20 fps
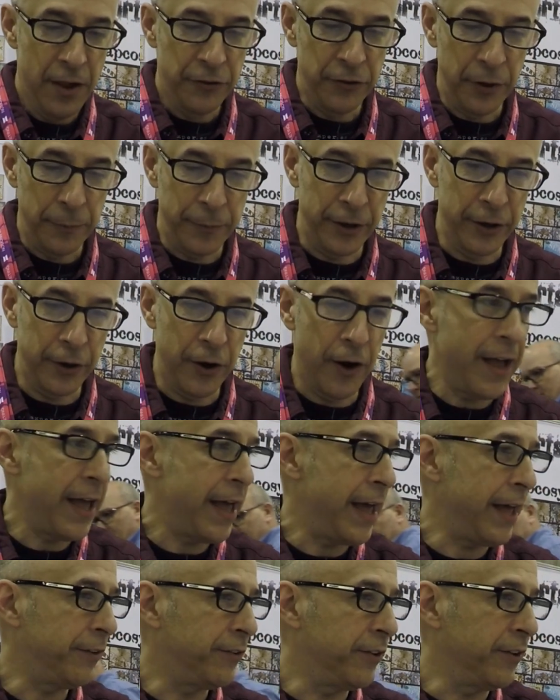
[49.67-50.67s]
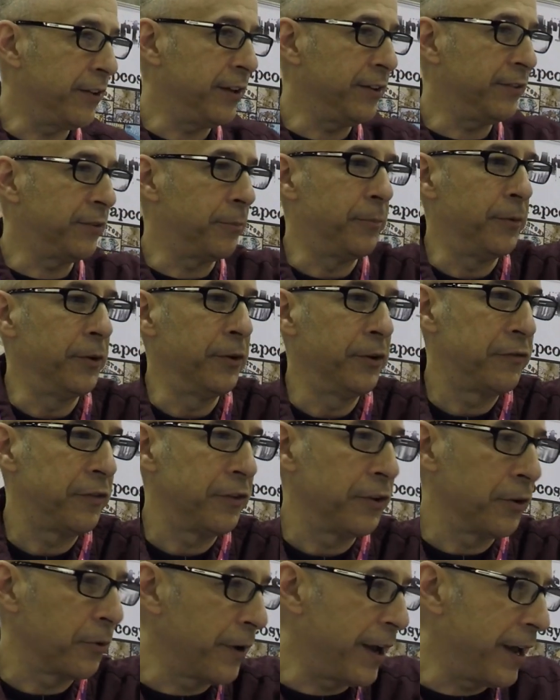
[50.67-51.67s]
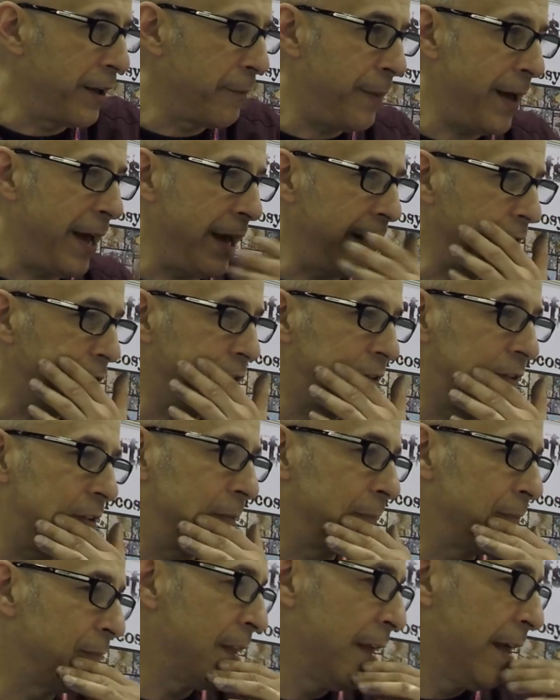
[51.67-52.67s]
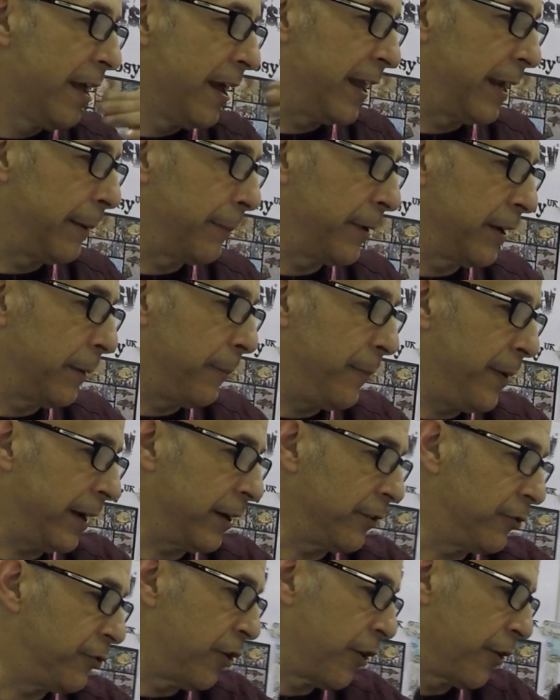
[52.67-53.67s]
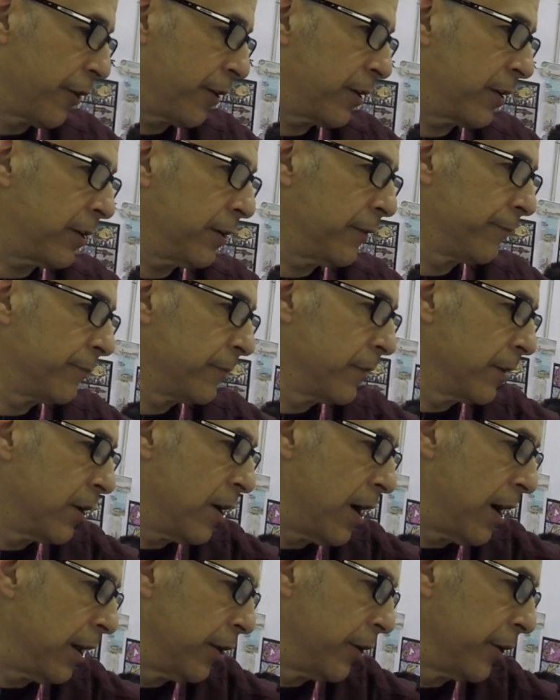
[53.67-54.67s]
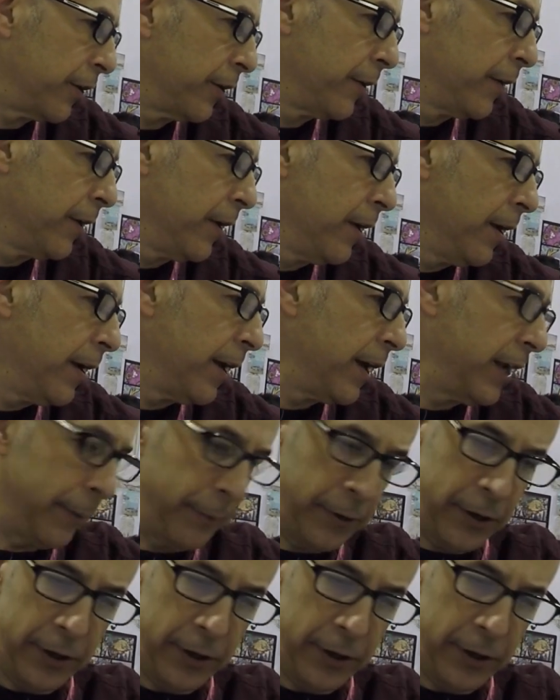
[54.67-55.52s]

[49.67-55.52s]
So I'm going to go ahead to these beautiful array of paints and I'm going to pick a dark color. And I'm